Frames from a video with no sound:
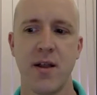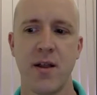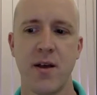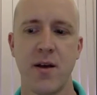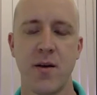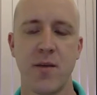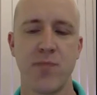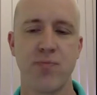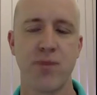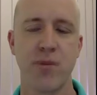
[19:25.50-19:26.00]

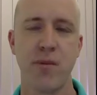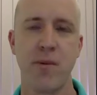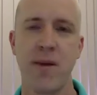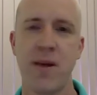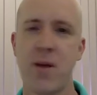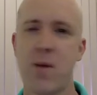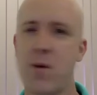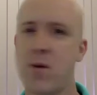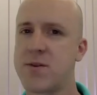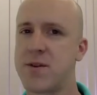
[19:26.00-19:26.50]
that
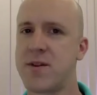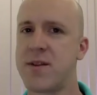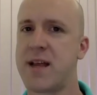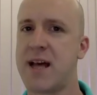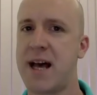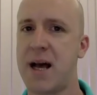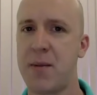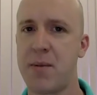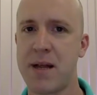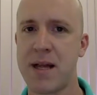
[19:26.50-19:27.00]
probably wasn't
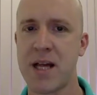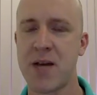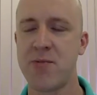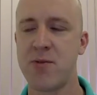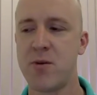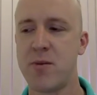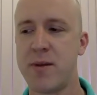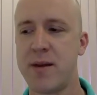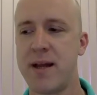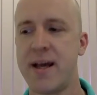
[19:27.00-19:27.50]
that
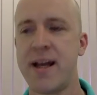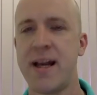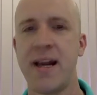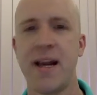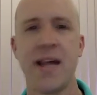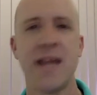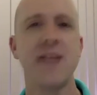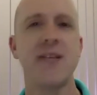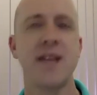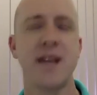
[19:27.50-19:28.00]
applicable, but at
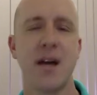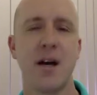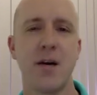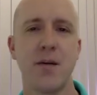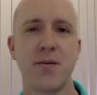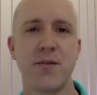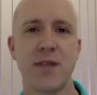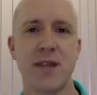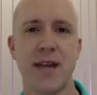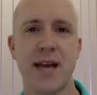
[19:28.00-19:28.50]
least it
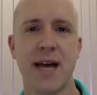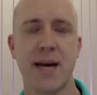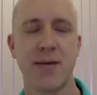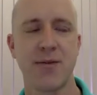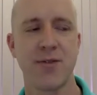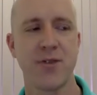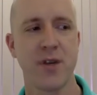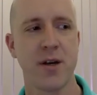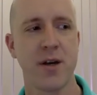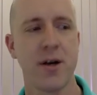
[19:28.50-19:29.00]
helps to
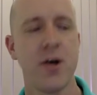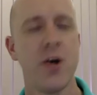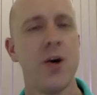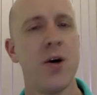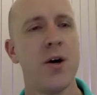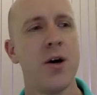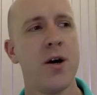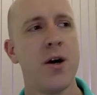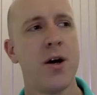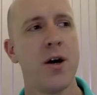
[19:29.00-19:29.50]
capture
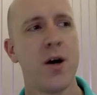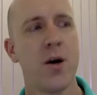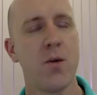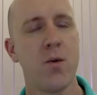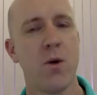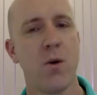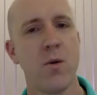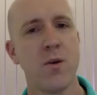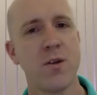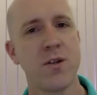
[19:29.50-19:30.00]
uh,
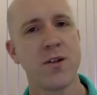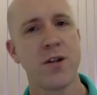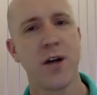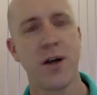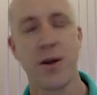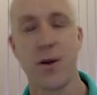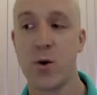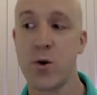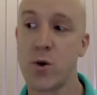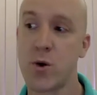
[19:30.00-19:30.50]
what was
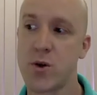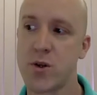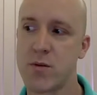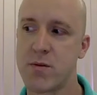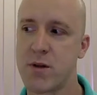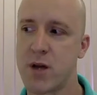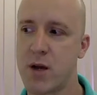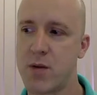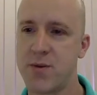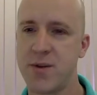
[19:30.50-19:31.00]
done. Or
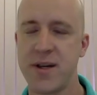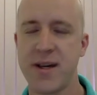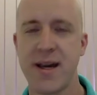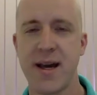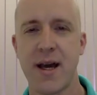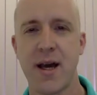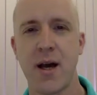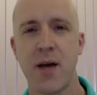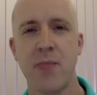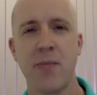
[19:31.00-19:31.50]
sometimes you
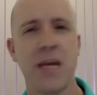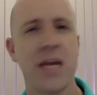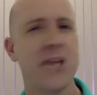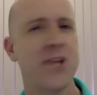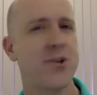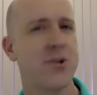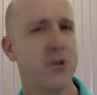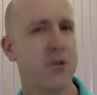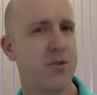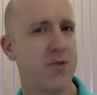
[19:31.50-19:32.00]
get a
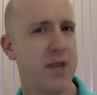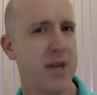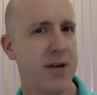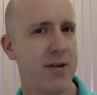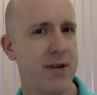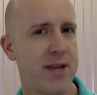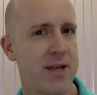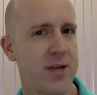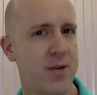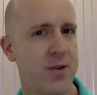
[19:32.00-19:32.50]
mixture of
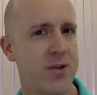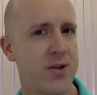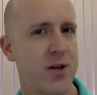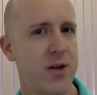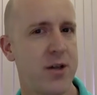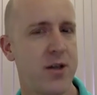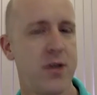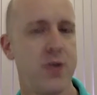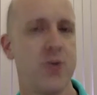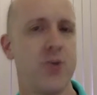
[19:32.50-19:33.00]
theories which are
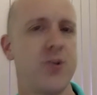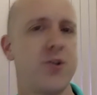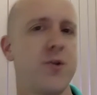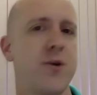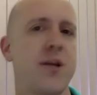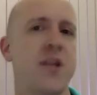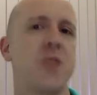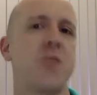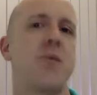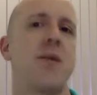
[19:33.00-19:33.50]
used to
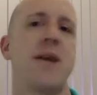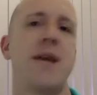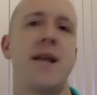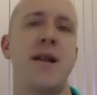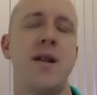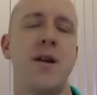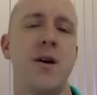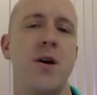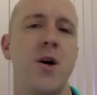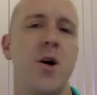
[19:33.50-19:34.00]

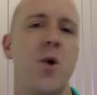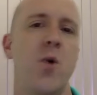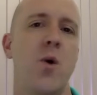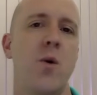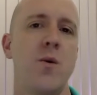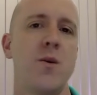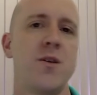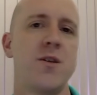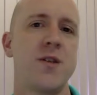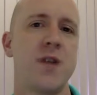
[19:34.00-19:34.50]
explain
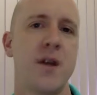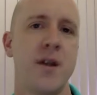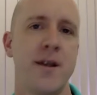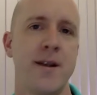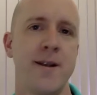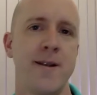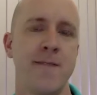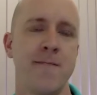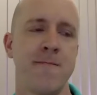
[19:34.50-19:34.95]
what was done,